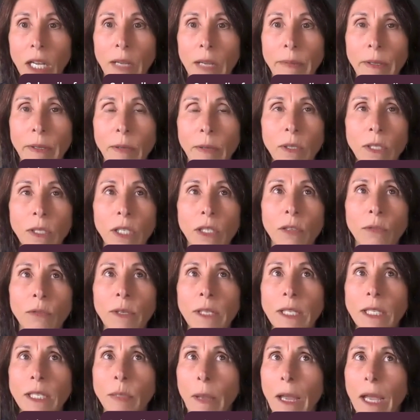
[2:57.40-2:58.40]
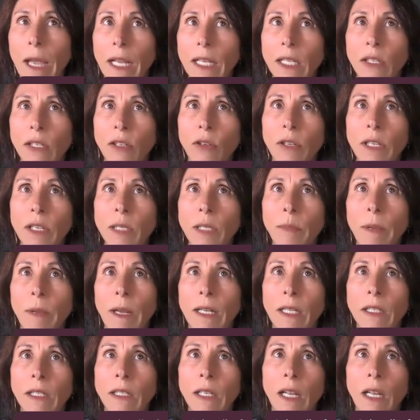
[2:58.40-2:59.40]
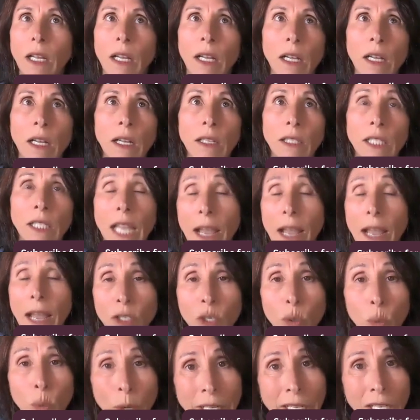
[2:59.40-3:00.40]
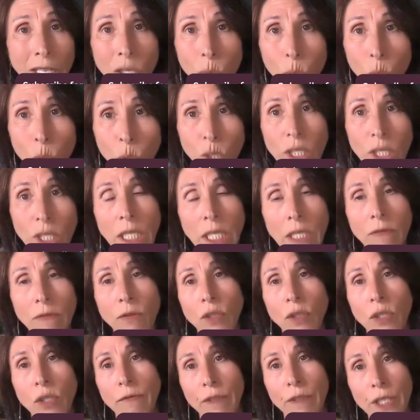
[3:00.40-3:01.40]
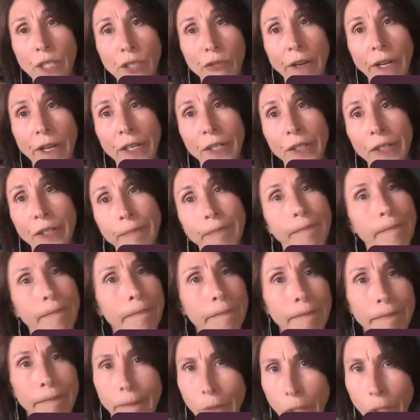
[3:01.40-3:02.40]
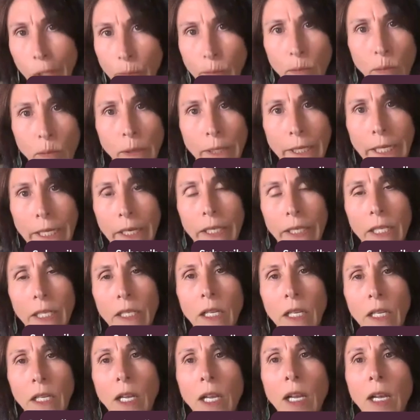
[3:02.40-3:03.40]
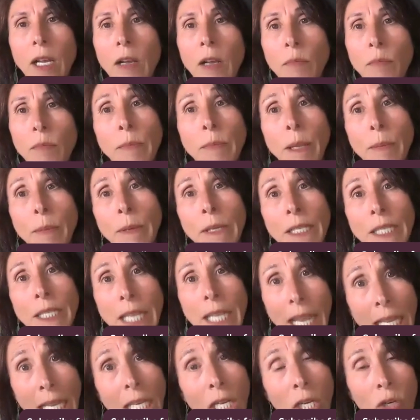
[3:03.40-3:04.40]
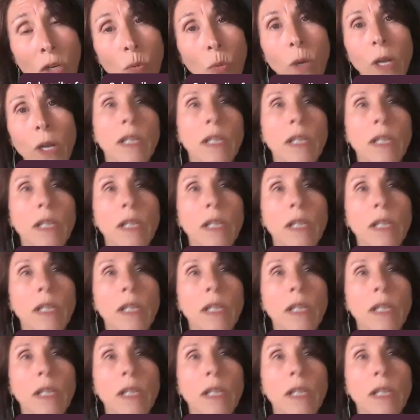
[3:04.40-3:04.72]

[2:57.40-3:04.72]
I mean, what do you expect? Do you expect to have a 20-year warranty for a refrigerator? Probably not, but maybe a 10-year